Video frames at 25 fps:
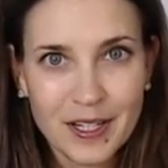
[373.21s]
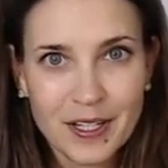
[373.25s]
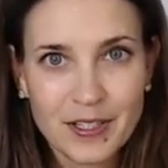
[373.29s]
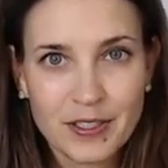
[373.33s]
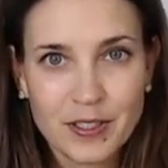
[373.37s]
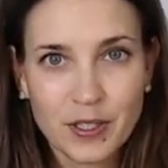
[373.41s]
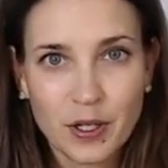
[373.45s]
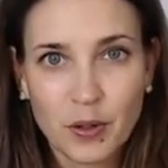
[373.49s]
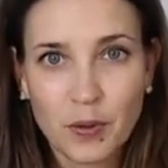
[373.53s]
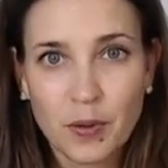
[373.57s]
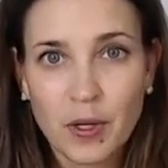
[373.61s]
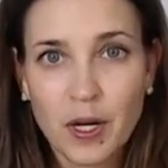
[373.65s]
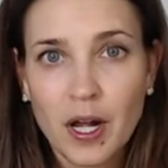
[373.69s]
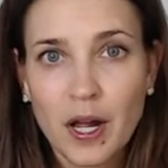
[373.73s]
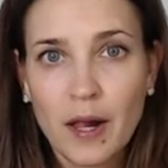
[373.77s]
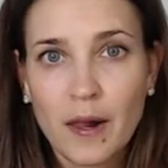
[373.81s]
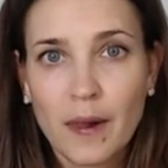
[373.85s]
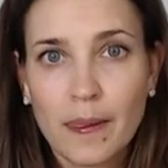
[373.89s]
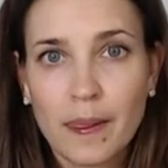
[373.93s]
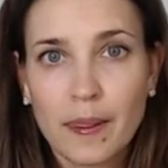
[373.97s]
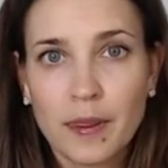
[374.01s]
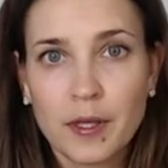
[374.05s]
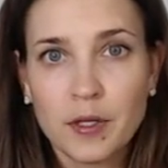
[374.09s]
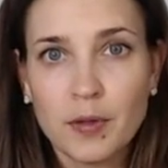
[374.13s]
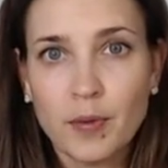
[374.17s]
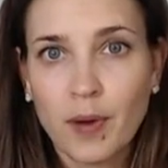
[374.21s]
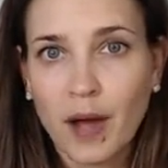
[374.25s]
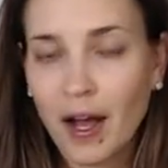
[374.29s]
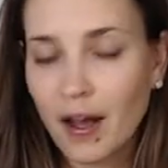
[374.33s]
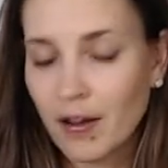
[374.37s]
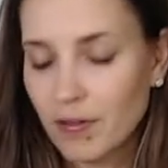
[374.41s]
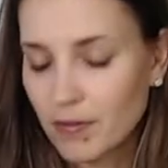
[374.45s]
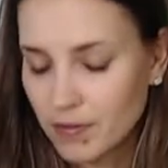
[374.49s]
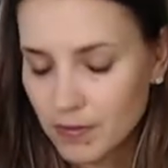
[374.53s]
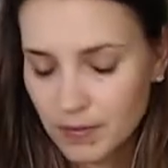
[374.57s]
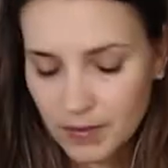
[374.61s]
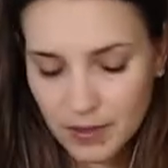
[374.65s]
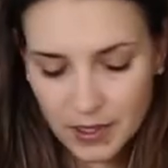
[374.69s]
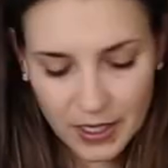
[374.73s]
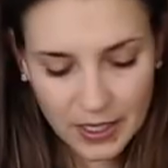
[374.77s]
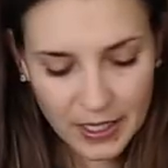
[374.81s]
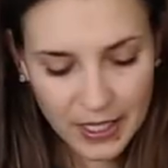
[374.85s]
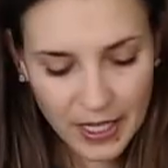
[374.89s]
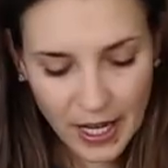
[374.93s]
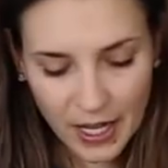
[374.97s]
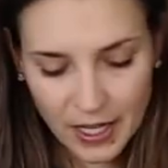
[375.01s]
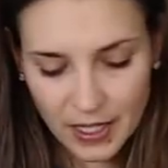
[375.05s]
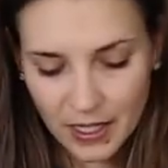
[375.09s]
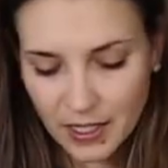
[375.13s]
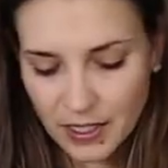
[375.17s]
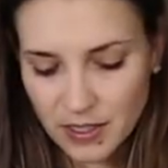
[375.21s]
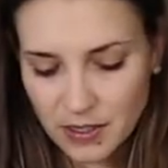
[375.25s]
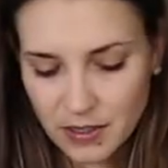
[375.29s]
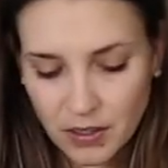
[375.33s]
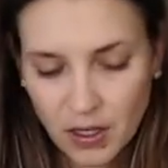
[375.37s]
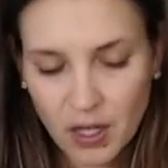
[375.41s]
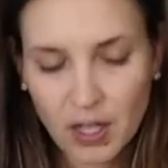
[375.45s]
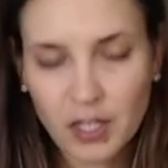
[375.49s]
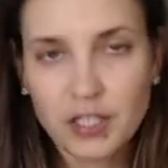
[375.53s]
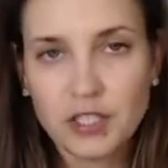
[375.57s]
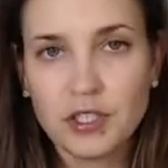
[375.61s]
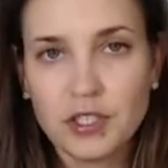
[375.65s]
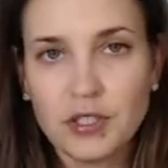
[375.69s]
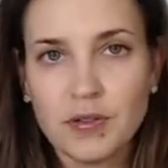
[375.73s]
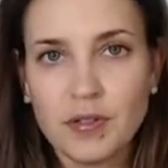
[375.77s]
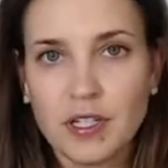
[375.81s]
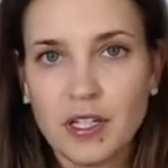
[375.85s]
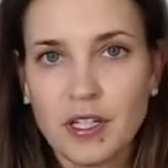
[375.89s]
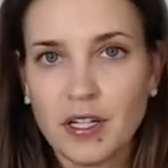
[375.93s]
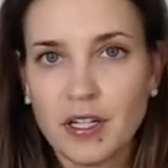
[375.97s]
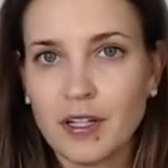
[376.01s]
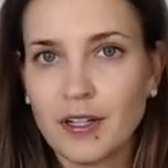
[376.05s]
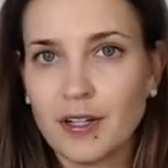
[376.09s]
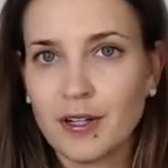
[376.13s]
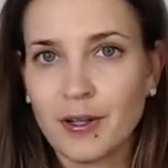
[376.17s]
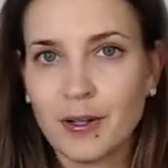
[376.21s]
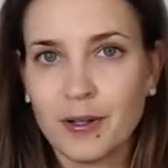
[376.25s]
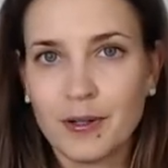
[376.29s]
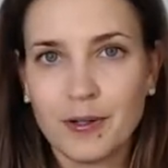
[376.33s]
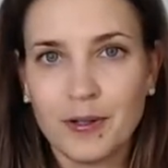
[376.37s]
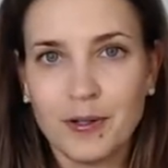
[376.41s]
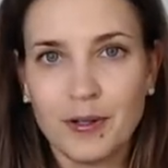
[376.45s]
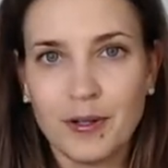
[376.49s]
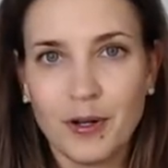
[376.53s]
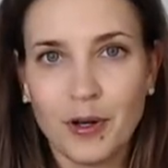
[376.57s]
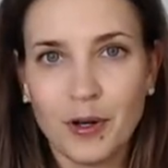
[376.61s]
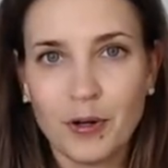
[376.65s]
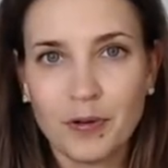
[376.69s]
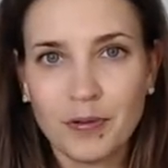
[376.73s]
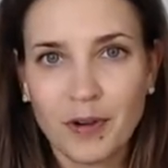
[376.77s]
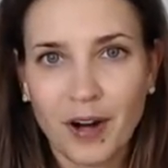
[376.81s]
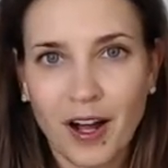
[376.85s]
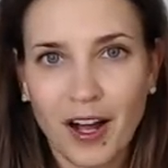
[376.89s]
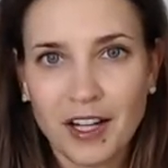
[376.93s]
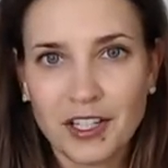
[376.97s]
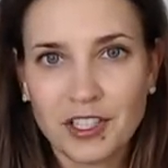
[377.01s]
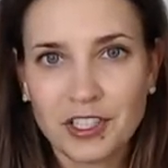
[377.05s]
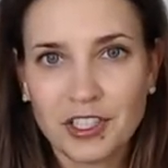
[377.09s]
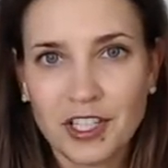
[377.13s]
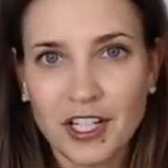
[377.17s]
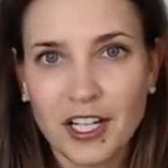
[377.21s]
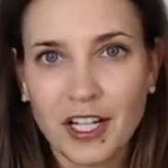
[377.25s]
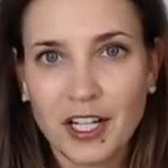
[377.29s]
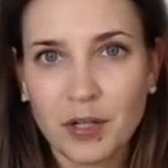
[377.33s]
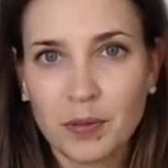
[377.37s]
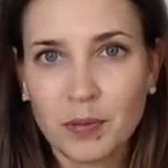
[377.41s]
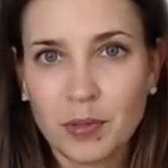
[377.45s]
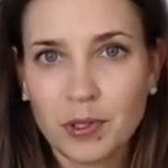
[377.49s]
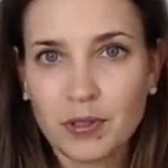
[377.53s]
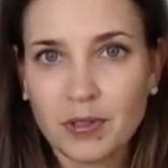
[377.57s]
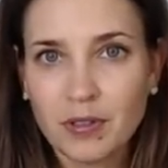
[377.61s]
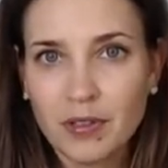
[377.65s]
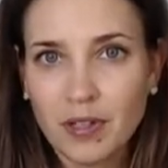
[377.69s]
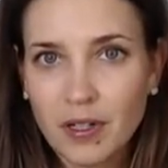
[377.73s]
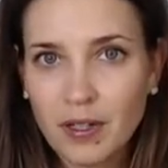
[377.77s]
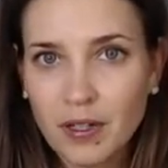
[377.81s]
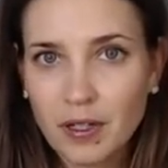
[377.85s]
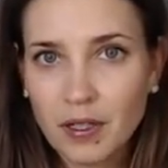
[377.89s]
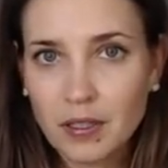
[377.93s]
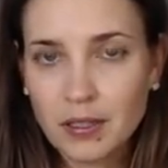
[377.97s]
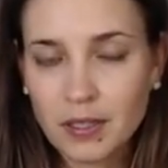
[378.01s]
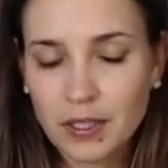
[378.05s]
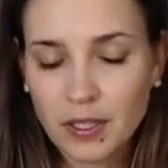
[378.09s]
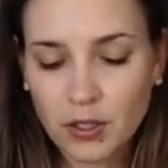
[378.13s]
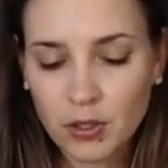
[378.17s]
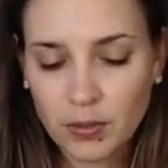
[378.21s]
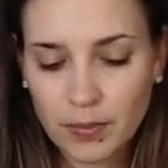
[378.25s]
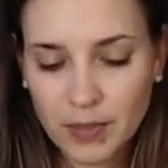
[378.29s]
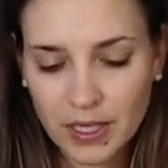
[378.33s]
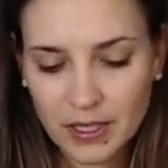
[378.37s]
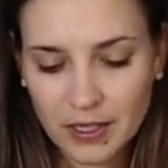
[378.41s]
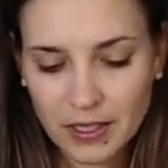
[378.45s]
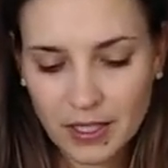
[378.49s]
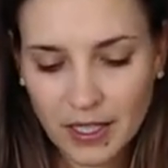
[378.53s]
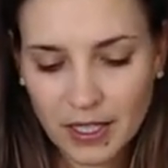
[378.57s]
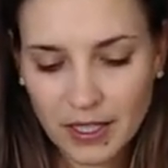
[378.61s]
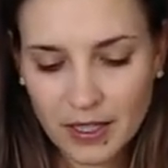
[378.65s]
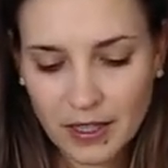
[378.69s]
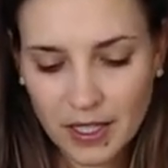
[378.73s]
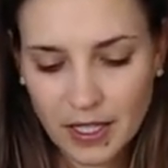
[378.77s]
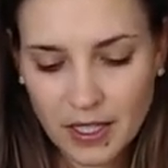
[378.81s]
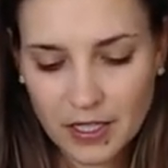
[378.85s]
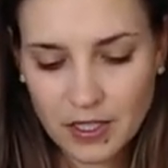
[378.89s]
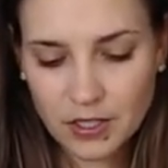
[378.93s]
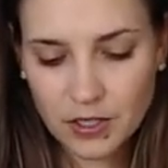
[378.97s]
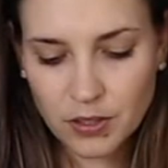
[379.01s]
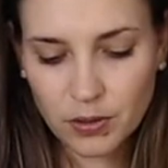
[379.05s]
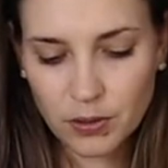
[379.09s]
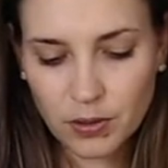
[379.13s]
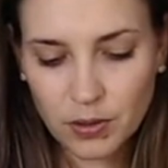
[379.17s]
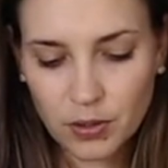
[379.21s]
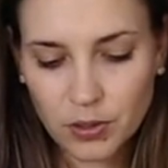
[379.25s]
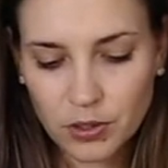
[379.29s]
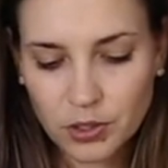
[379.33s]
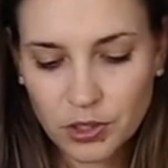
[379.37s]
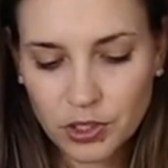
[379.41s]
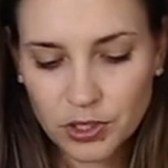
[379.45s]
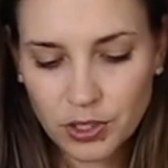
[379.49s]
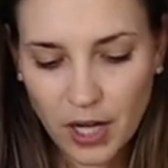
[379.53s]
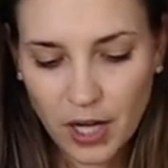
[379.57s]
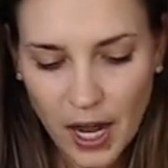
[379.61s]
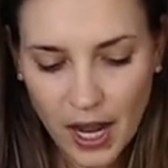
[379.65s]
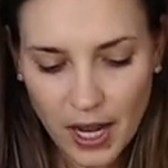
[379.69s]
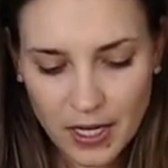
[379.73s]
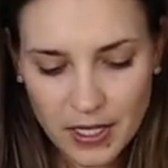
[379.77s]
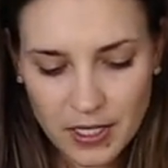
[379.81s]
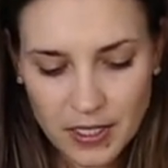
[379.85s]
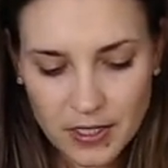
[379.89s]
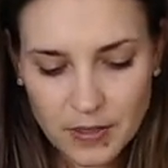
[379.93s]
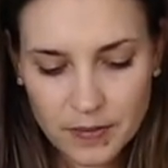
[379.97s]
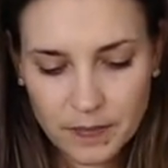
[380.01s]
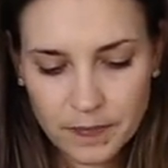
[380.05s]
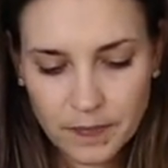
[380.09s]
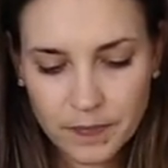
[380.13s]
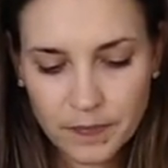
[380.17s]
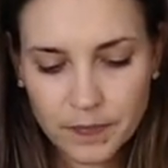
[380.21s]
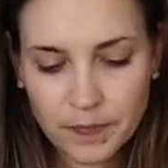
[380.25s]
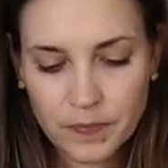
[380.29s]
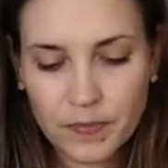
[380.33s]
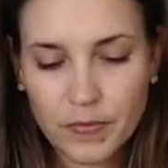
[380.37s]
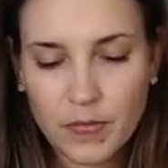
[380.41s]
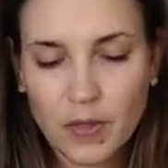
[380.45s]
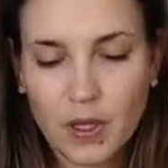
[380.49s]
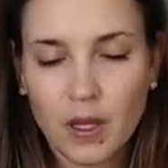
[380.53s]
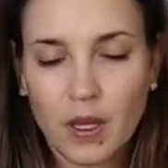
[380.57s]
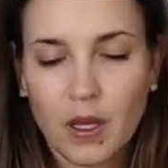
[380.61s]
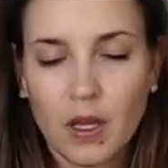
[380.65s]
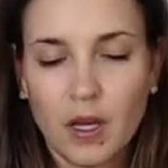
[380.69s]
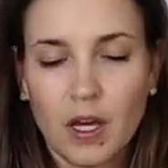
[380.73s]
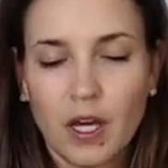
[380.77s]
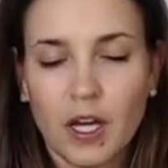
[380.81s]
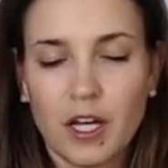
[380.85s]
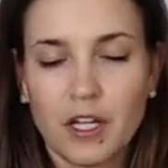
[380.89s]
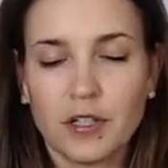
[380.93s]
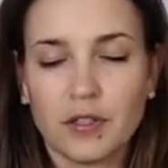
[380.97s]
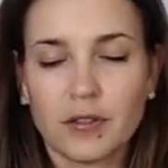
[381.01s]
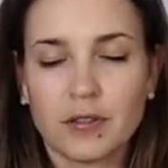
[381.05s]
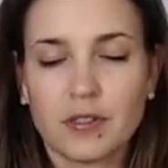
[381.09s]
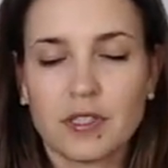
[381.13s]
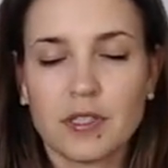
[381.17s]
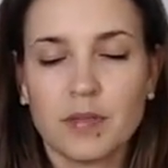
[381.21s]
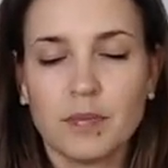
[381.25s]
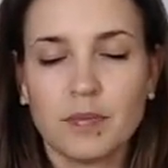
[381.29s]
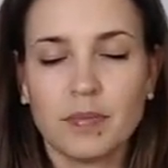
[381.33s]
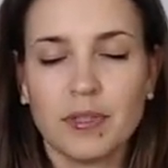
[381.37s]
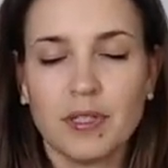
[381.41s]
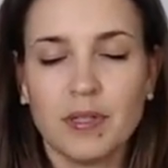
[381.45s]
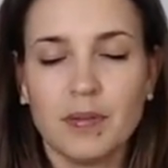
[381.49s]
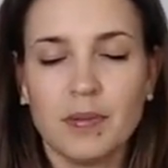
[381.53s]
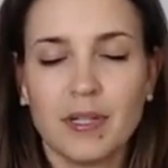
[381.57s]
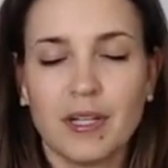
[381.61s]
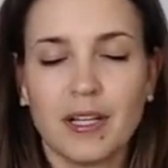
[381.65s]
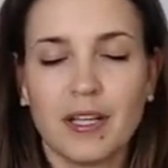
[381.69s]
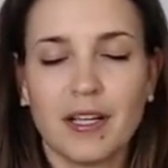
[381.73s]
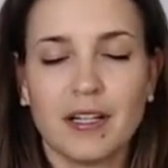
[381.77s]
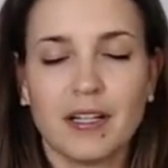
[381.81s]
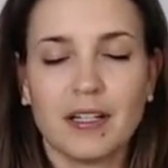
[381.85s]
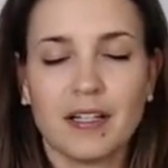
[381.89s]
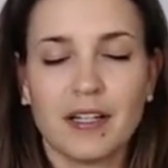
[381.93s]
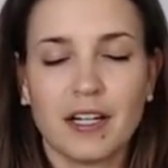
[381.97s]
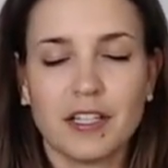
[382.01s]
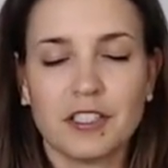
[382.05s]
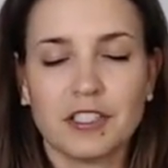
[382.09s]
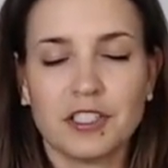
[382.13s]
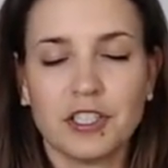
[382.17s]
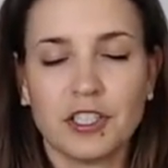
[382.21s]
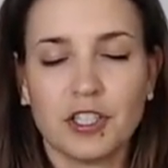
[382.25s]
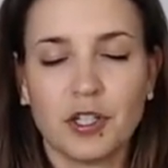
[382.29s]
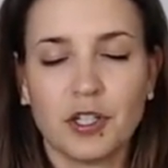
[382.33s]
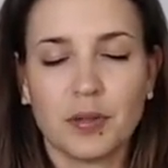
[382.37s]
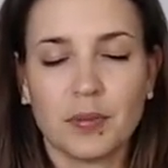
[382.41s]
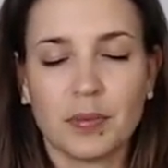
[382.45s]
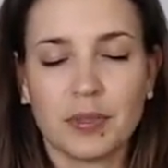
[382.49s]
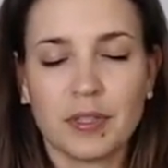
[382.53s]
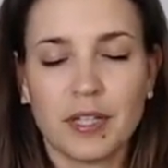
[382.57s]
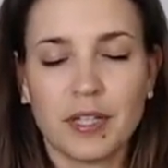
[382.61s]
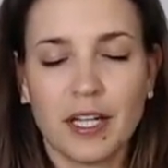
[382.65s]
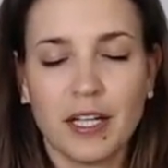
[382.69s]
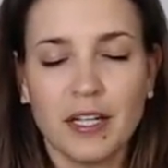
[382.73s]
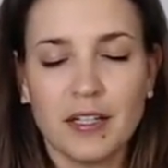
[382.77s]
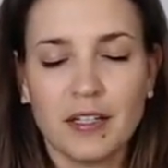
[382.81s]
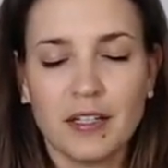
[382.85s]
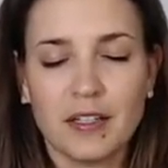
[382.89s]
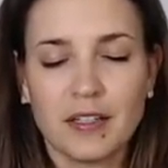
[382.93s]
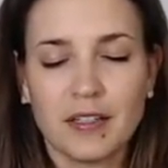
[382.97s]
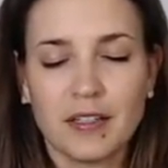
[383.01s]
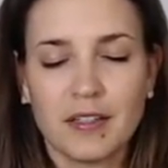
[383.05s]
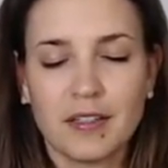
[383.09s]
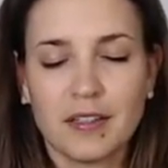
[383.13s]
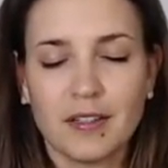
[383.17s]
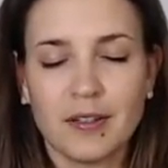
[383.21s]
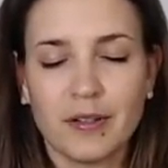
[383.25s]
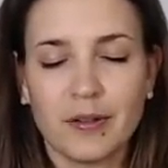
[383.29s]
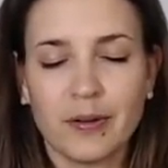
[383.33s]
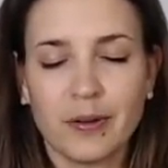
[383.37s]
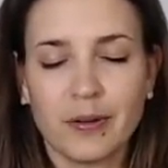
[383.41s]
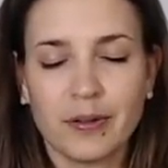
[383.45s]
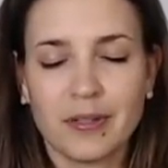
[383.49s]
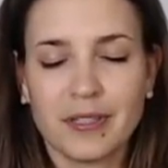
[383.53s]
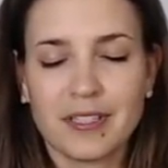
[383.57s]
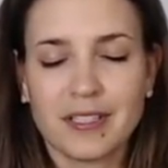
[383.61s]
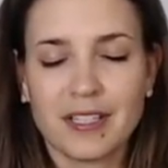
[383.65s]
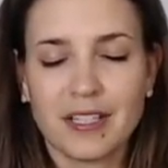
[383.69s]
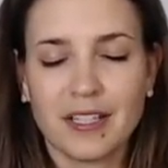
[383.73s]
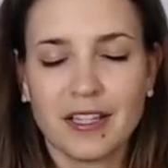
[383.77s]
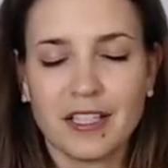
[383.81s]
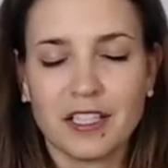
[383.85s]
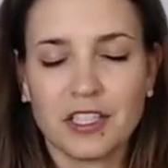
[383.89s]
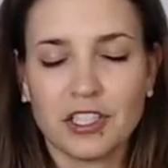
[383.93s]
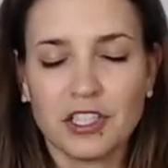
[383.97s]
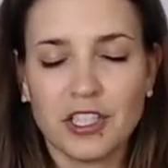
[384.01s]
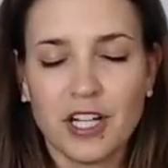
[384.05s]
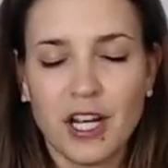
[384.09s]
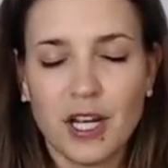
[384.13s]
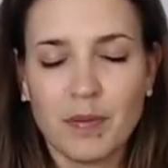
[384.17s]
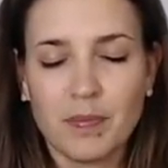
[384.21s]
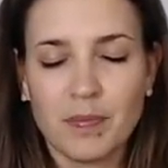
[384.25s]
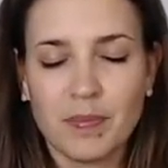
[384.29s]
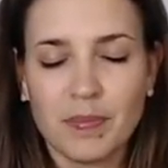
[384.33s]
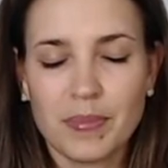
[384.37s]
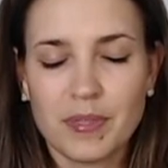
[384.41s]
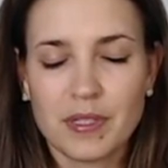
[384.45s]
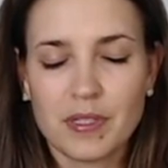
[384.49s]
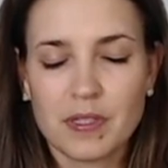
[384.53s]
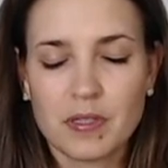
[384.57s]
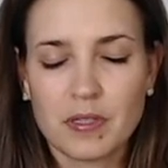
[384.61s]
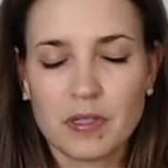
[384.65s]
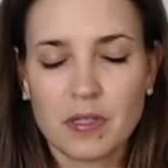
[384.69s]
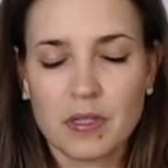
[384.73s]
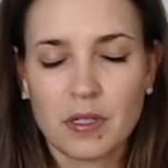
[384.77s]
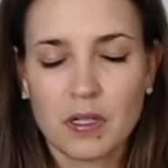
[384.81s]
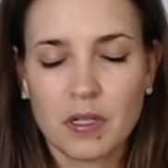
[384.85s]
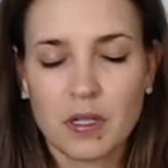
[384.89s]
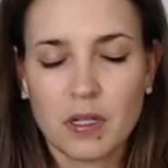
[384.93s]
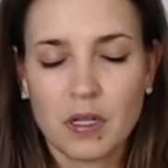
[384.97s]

So you have, again, as long as you need, no rush, and it will look a little bit like this. You'll close your eyes and you'll simply begin touching your plate, noticing the shapes.